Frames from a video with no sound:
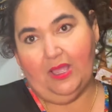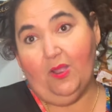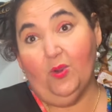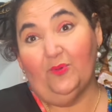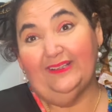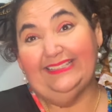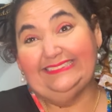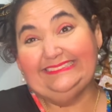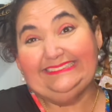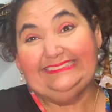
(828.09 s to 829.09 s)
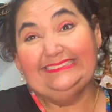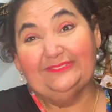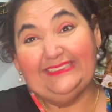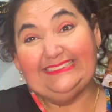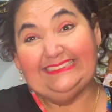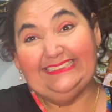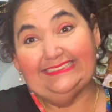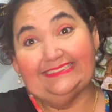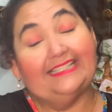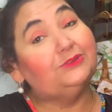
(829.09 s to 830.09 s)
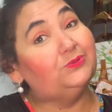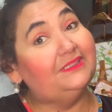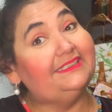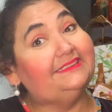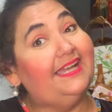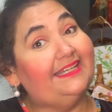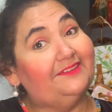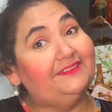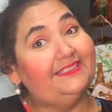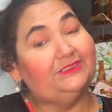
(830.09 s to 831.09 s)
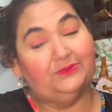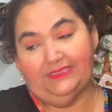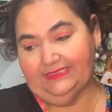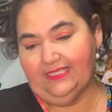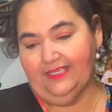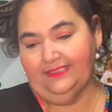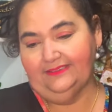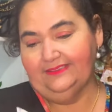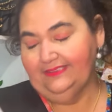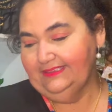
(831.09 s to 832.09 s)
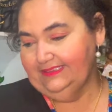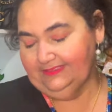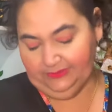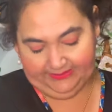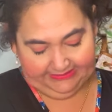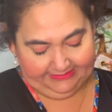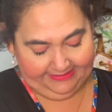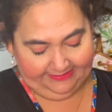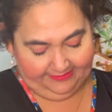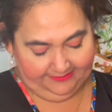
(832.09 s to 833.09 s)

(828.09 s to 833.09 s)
Oh, the receipts. It's really tight. Everything's really tight. The receipt.